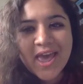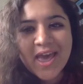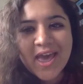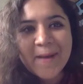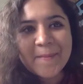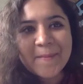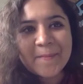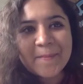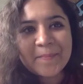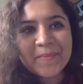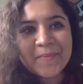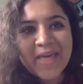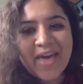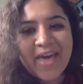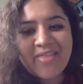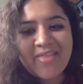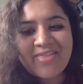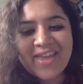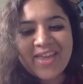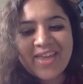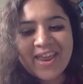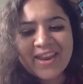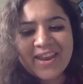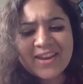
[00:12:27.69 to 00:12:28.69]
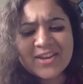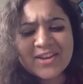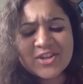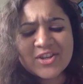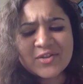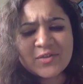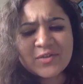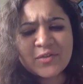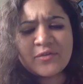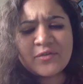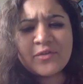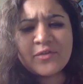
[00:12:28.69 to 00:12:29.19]
And then
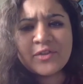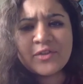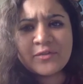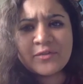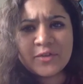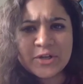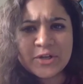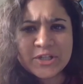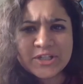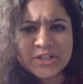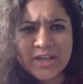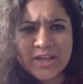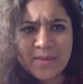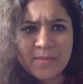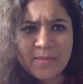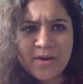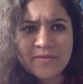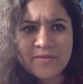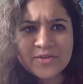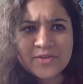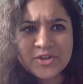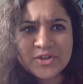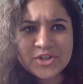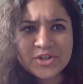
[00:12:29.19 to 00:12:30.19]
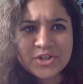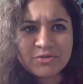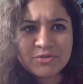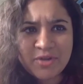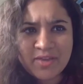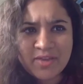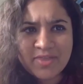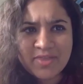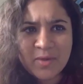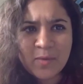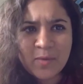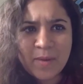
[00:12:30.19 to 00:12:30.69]
for the first time after she
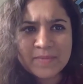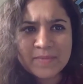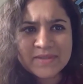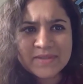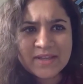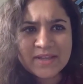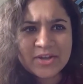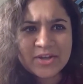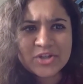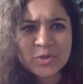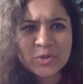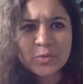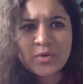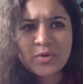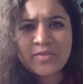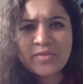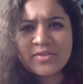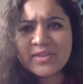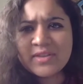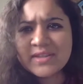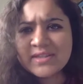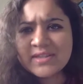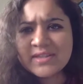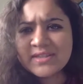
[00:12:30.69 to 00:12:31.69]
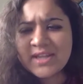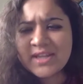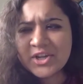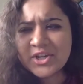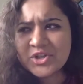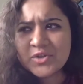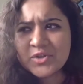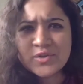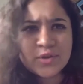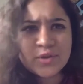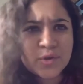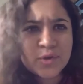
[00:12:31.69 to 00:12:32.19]
read the website and she read the
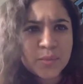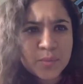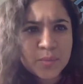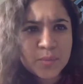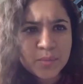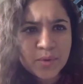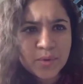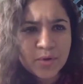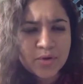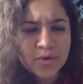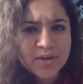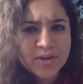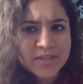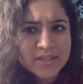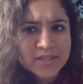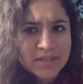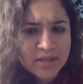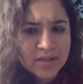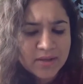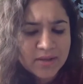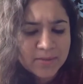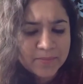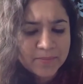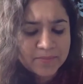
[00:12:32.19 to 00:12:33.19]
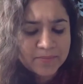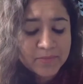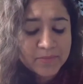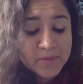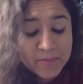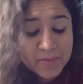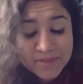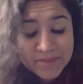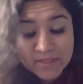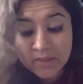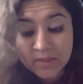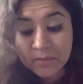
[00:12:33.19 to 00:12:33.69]
sections on
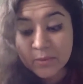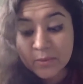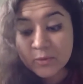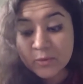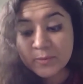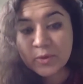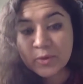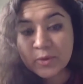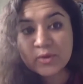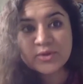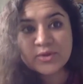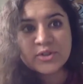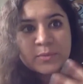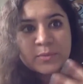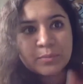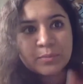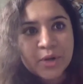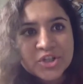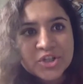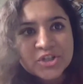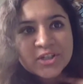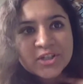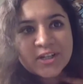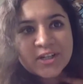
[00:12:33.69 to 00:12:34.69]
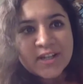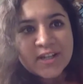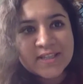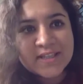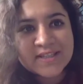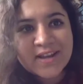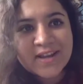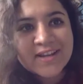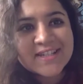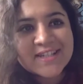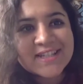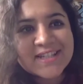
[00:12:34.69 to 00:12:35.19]
domestic abuse, but also depression and
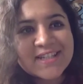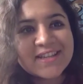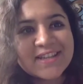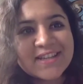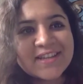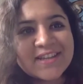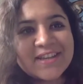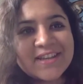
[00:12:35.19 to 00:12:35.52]
anxiety,